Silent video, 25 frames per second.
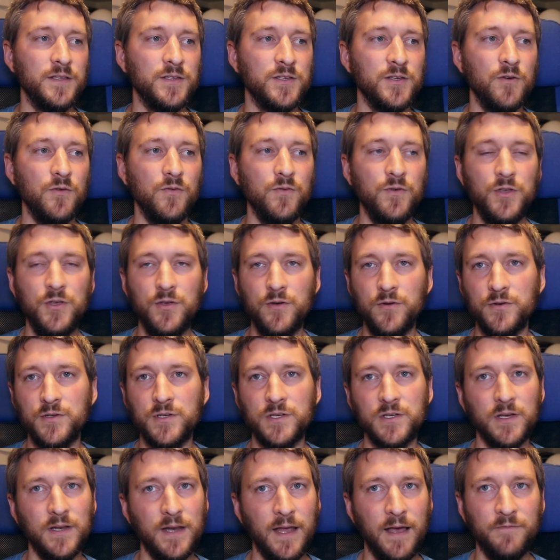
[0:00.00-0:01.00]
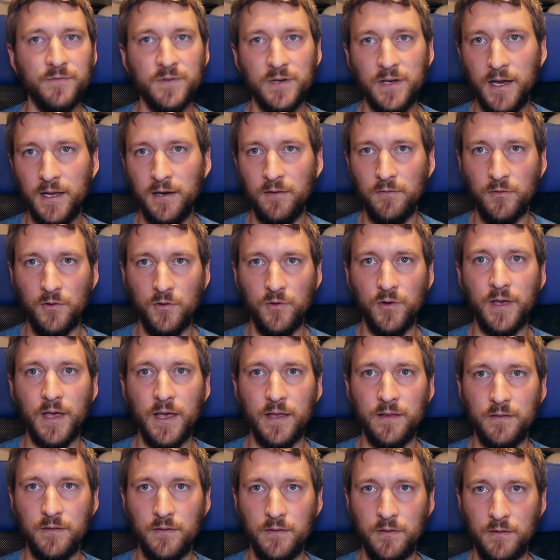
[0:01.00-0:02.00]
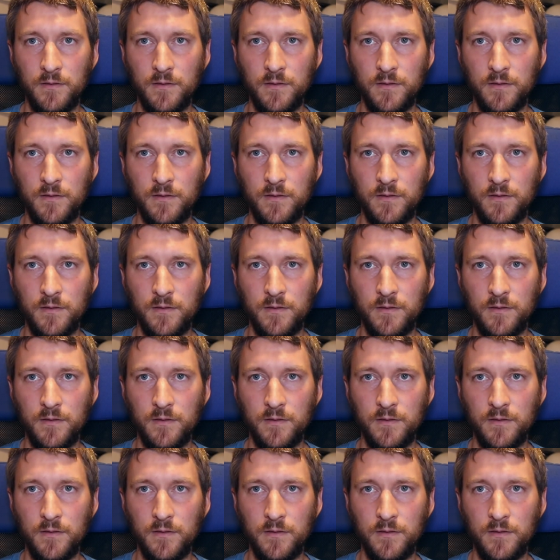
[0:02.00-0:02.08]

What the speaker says: So you're just going to have to kind of look at